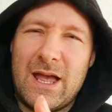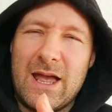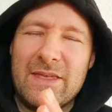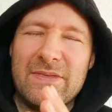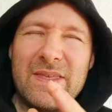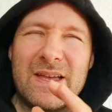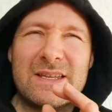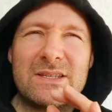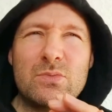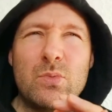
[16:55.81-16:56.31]

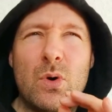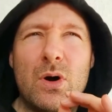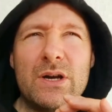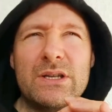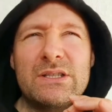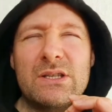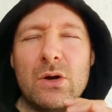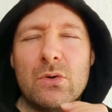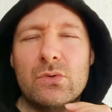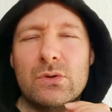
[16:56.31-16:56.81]
And that's what I
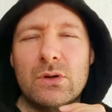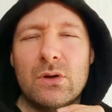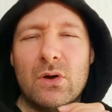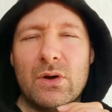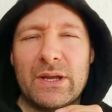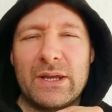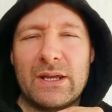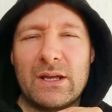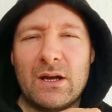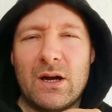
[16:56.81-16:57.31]
don't
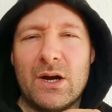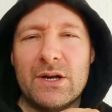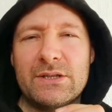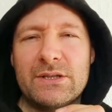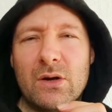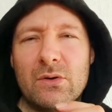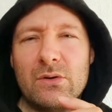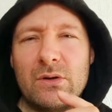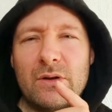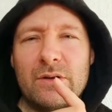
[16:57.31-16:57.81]
like. I
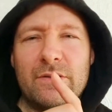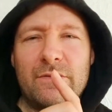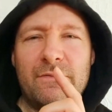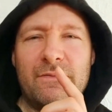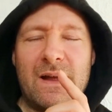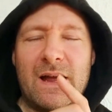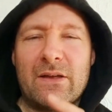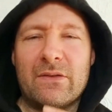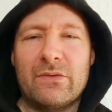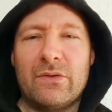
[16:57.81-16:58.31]
don't like the
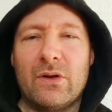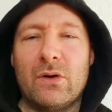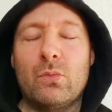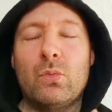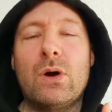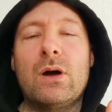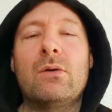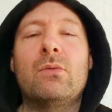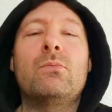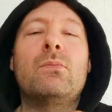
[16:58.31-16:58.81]
fact
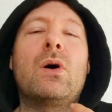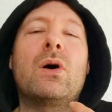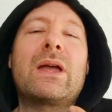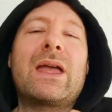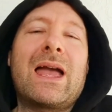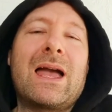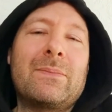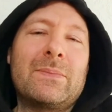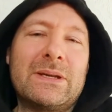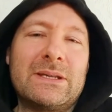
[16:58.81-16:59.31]
that, well, my
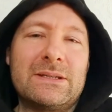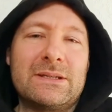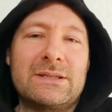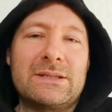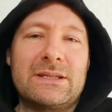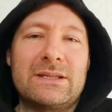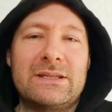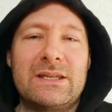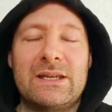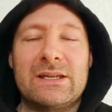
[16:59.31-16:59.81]

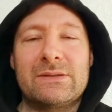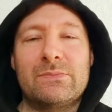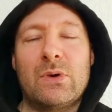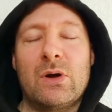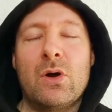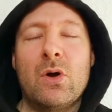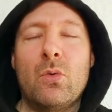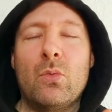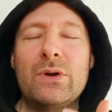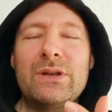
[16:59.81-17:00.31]
happiness is this.
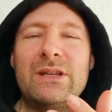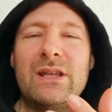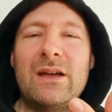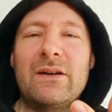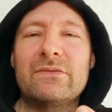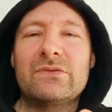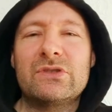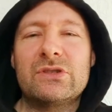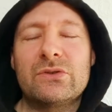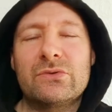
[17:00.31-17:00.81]
When you
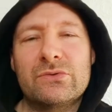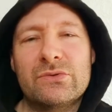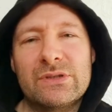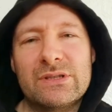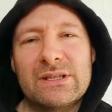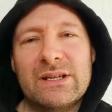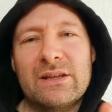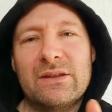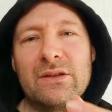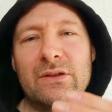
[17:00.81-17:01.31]
have
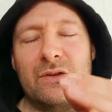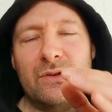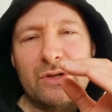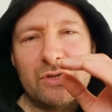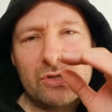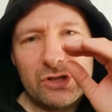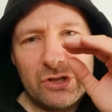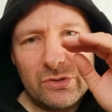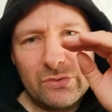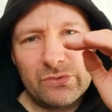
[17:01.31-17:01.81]
children together,
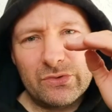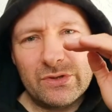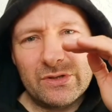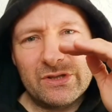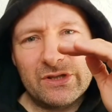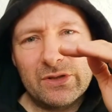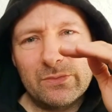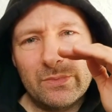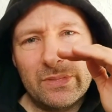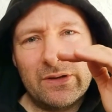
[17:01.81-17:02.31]
the children
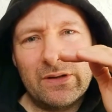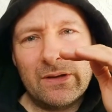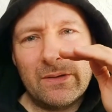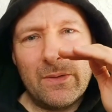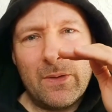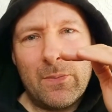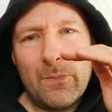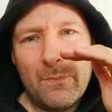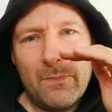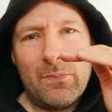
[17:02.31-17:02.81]
should
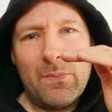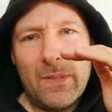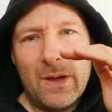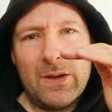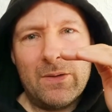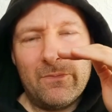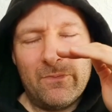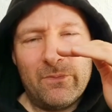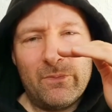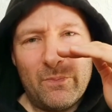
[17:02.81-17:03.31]
be
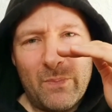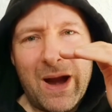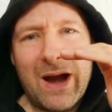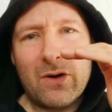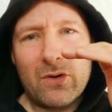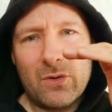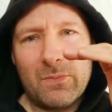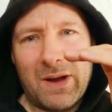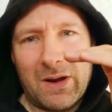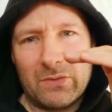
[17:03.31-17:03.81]

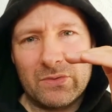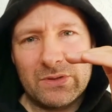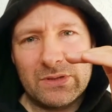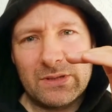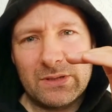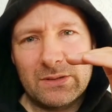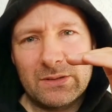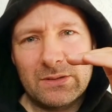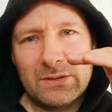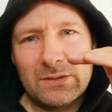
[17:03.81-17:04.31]

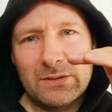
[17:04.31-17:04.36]
paramount